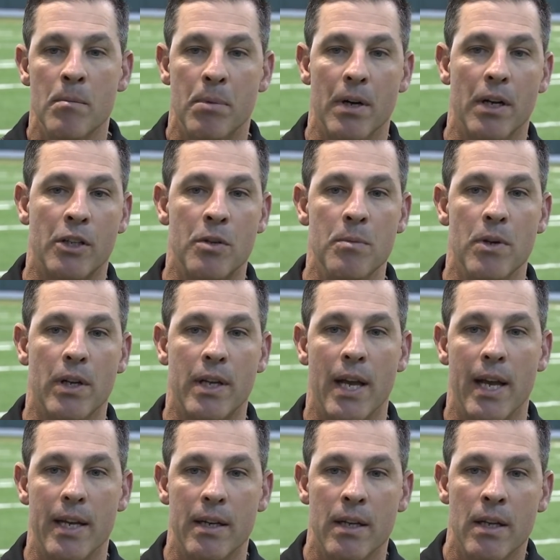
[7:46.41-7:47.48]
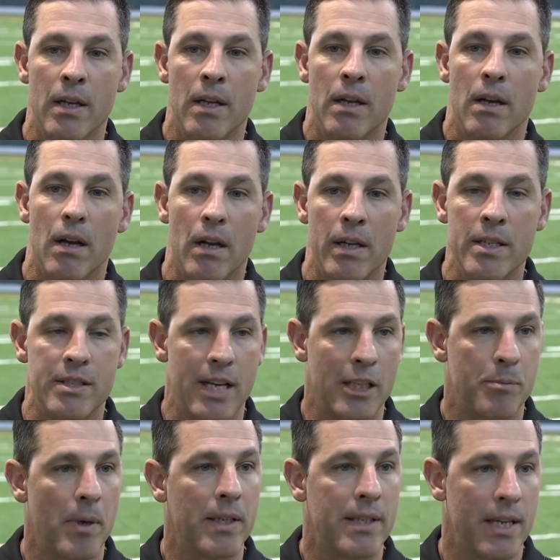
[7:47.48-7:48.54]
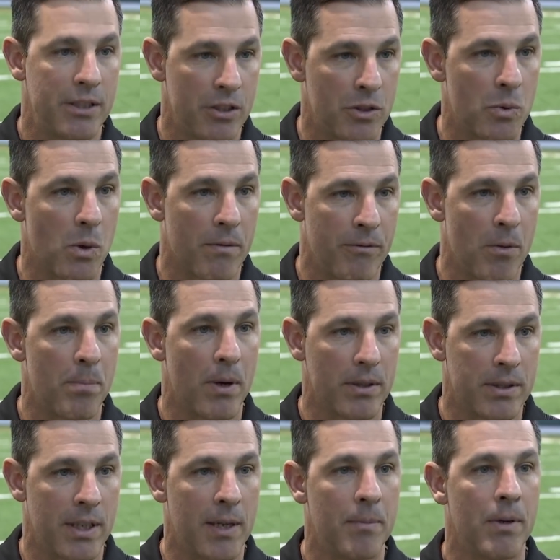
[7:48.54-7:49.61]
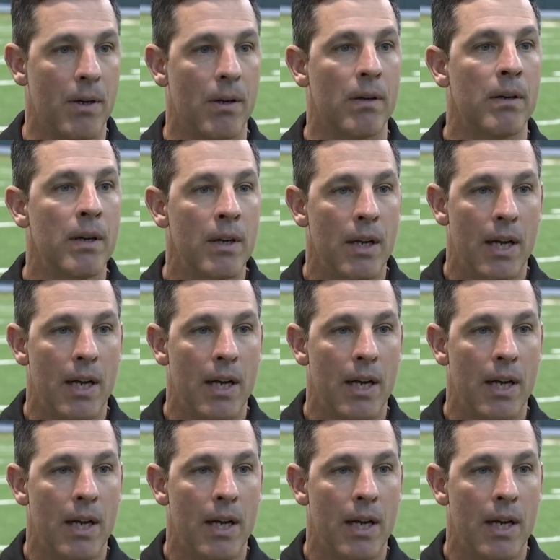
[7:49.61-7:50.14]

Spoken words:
but communicate his expectations to our football team here.